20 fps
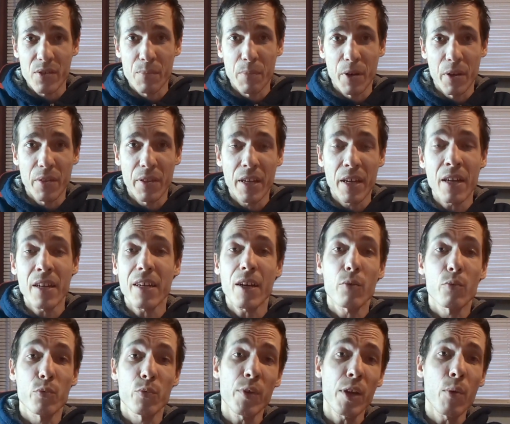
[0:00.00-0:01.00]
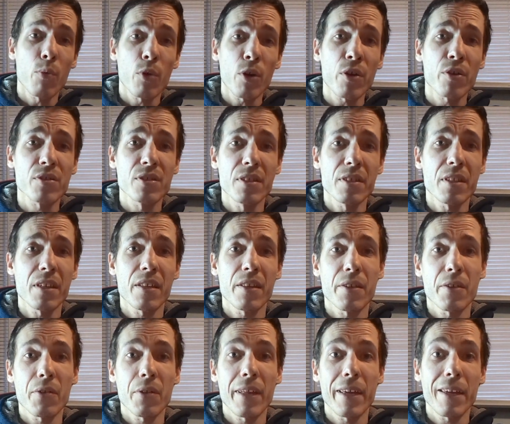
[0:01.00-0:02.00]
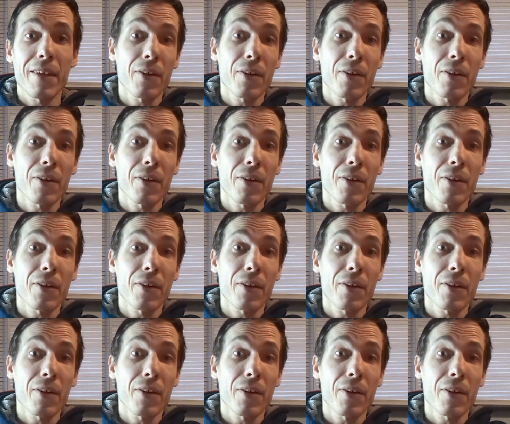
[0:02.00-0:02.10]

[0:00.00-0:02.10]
but they kind of got reworked and then they're like,